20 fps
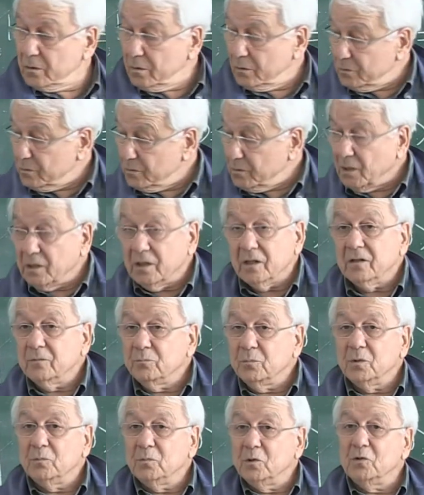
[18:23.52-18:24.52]
it's really
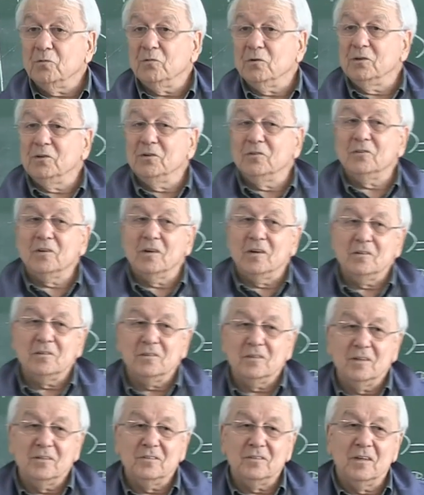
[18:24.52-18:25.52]
be beautifully
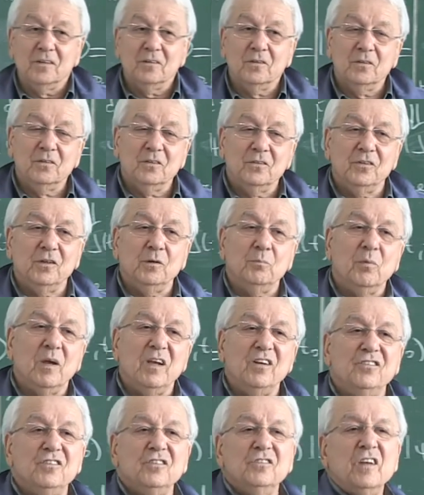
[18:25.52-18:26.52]
discussed. It's a 3
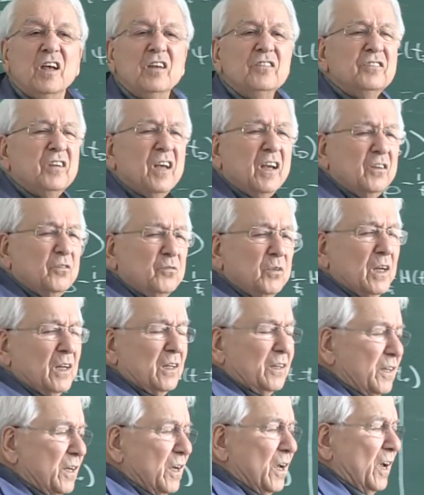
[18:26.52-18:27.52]
pages essay,
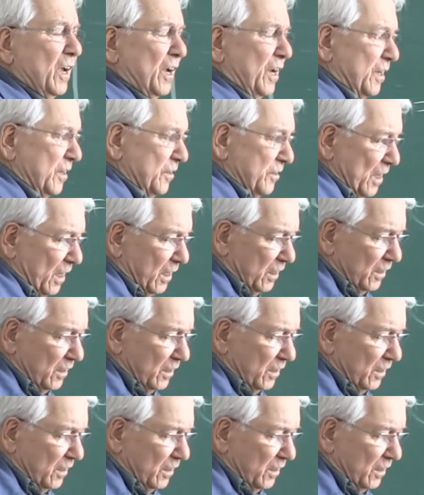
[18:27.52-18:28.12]
really. It is a